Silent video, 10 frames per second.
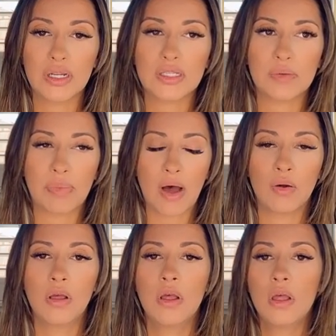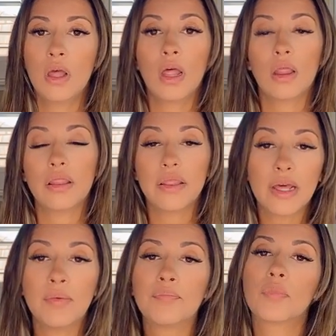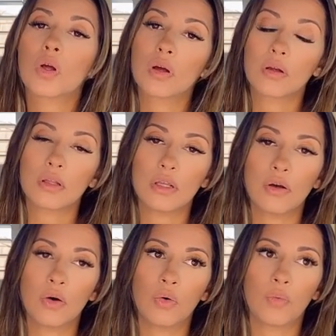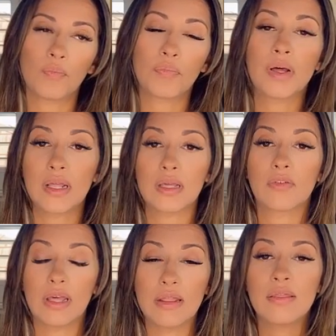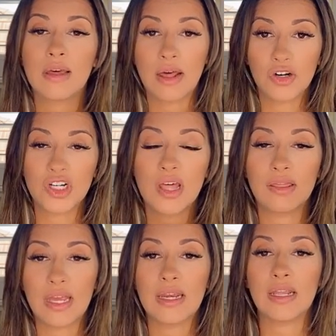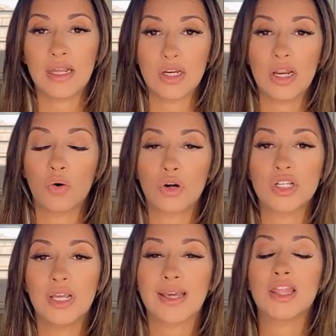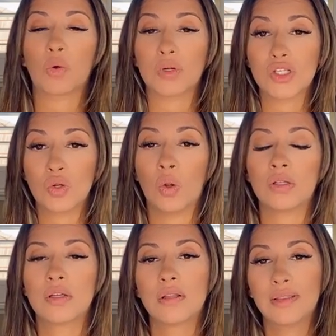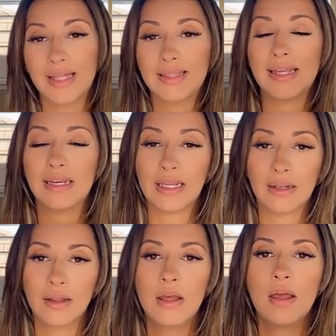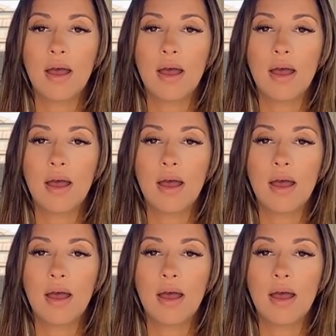It's about them, you know, putting in the energy that they need in order to get the result that they need.